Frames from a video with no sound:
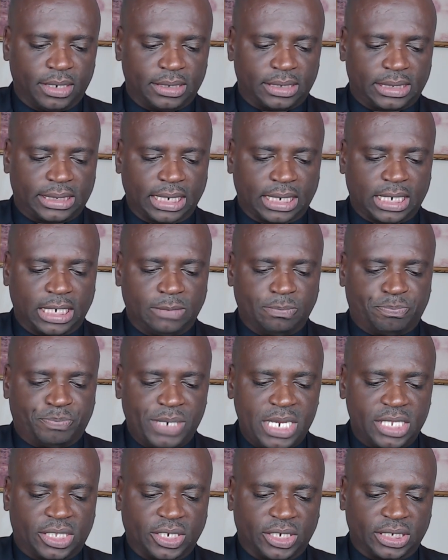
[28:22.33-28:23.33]
2
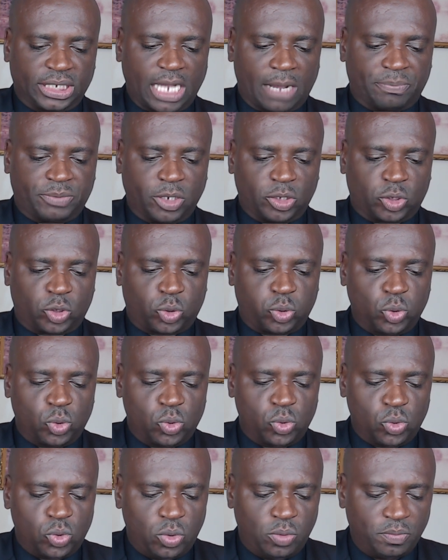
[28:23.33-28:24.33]
Peter chapter
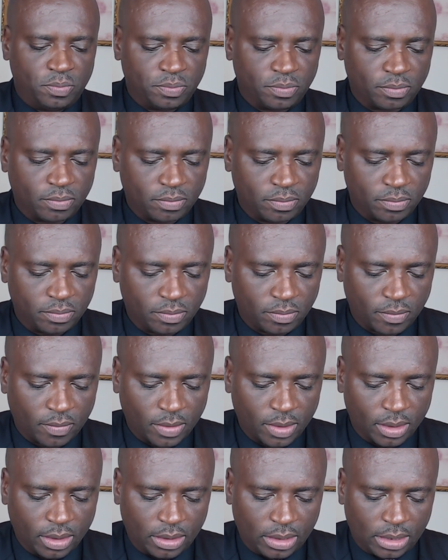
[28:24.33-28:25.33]
2,
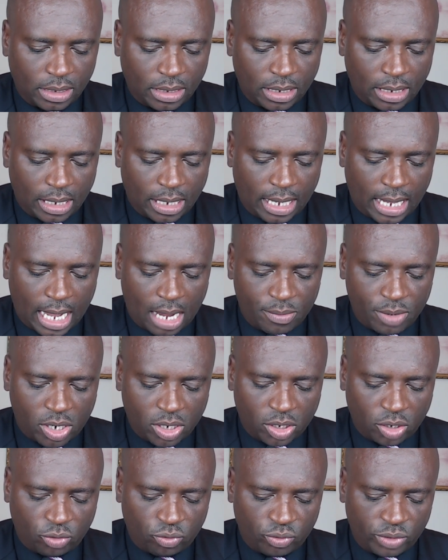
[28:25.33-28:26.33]
and we're
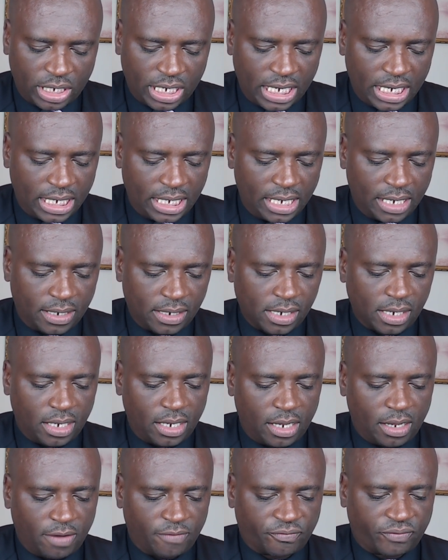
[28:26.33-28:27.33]
going to read
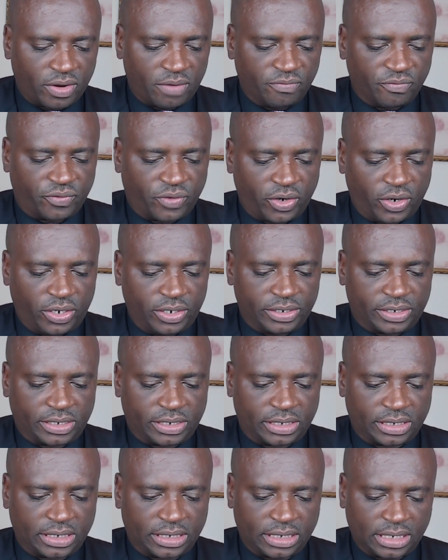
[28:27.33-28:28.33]
from
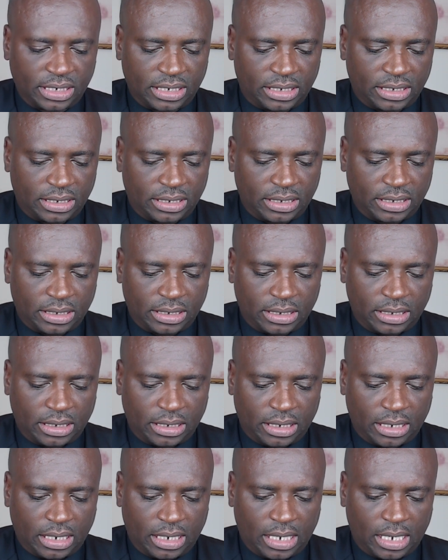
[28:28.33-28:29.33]
verse,
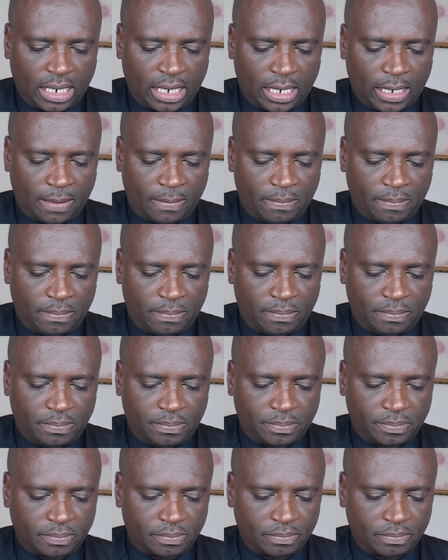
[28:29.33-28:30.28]
let me